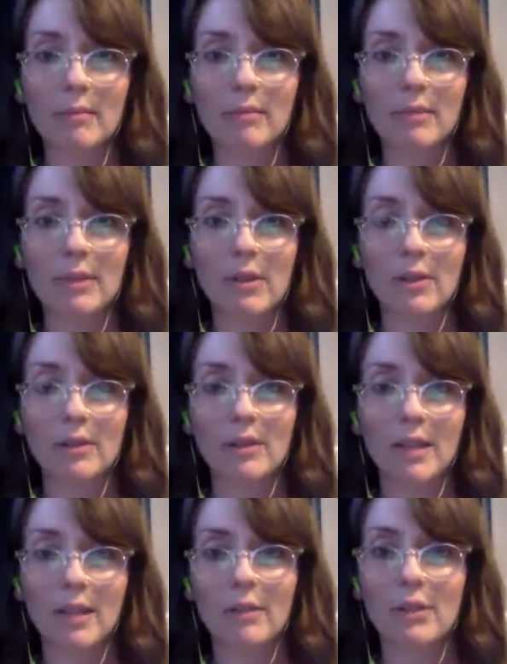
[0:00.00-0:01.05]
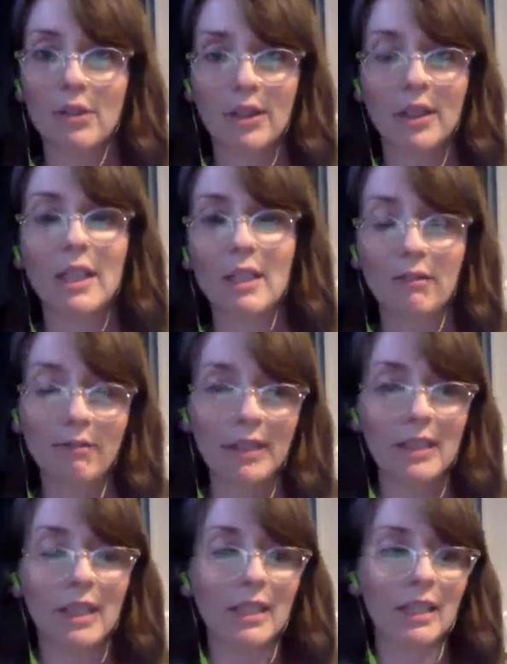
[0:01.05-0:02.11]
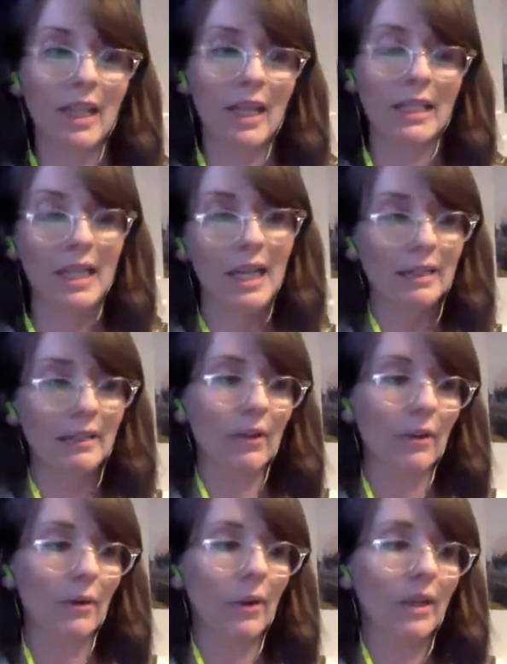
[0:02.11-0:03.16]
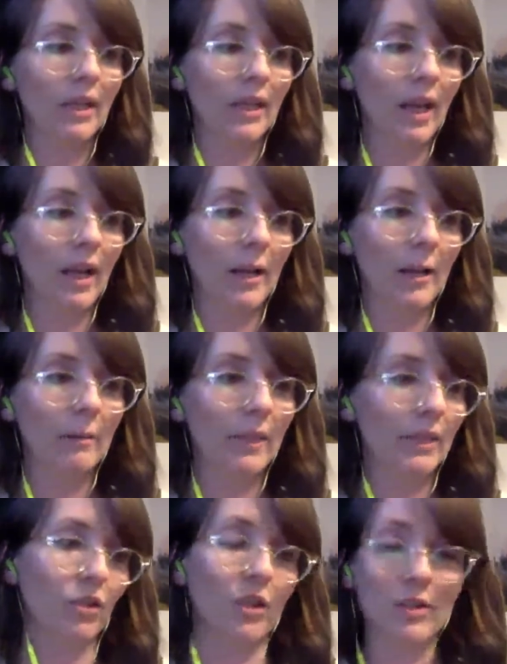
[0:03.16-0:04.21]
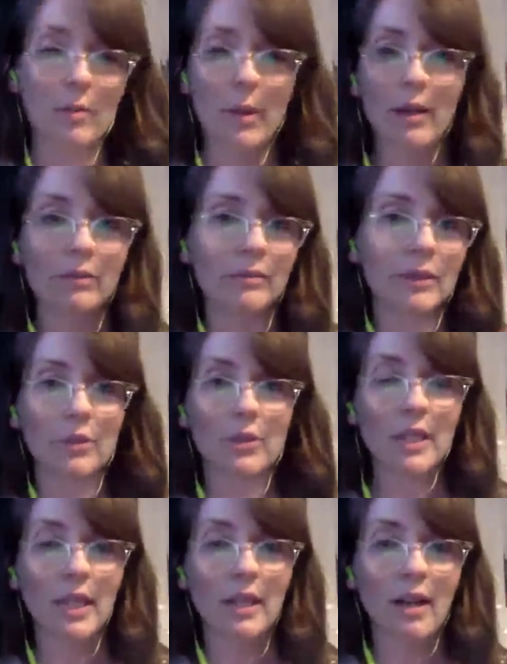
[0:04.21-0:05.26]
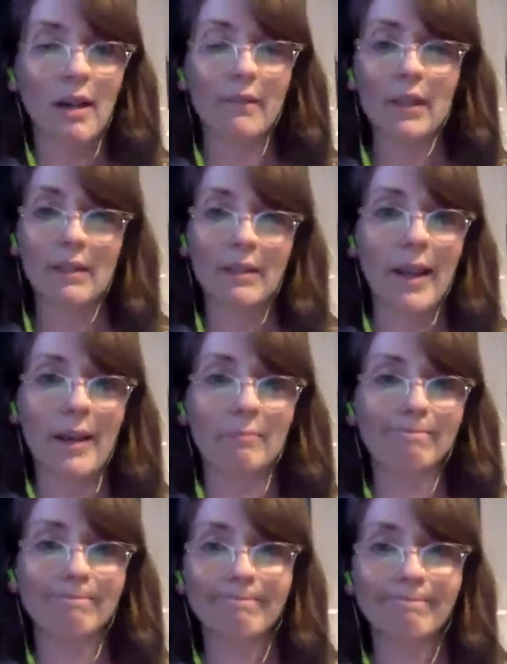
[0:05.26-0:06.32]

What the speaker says: results in the return and in the funding that they need. So it's just about closing that confidence gap.